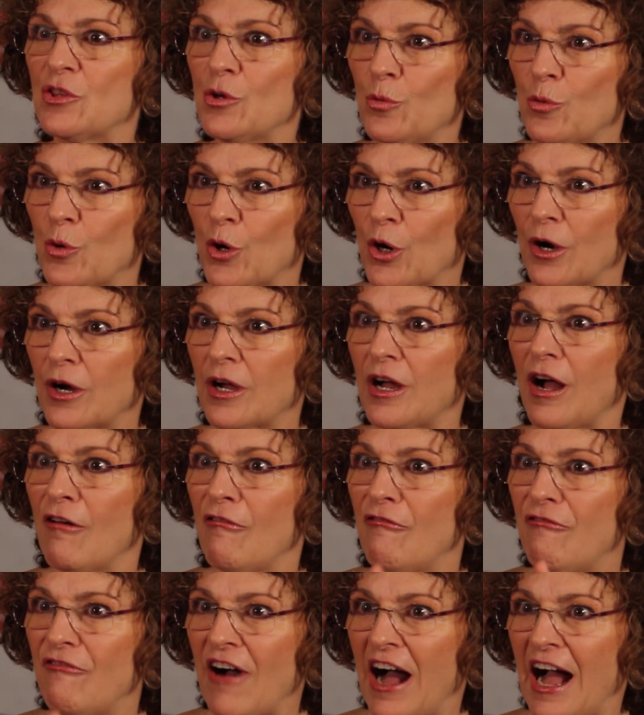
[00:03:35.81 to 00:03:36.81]
the work
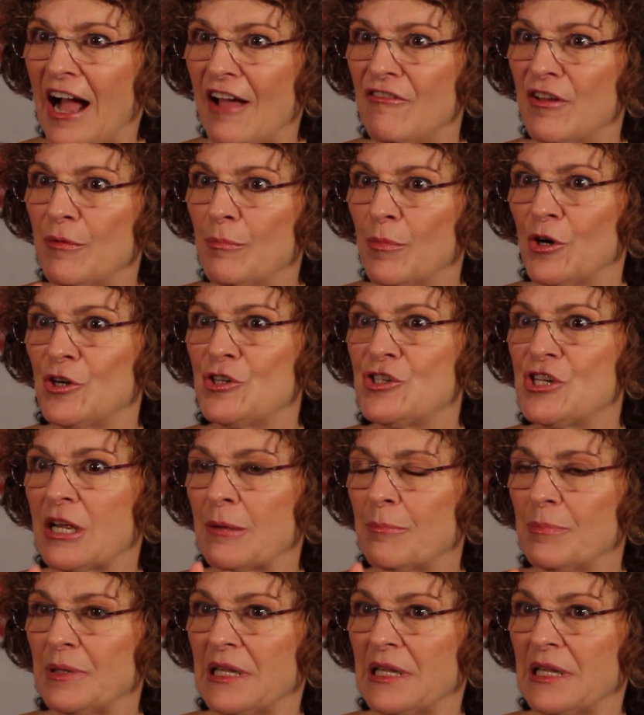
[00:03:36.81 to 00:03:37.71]
of 5 emerging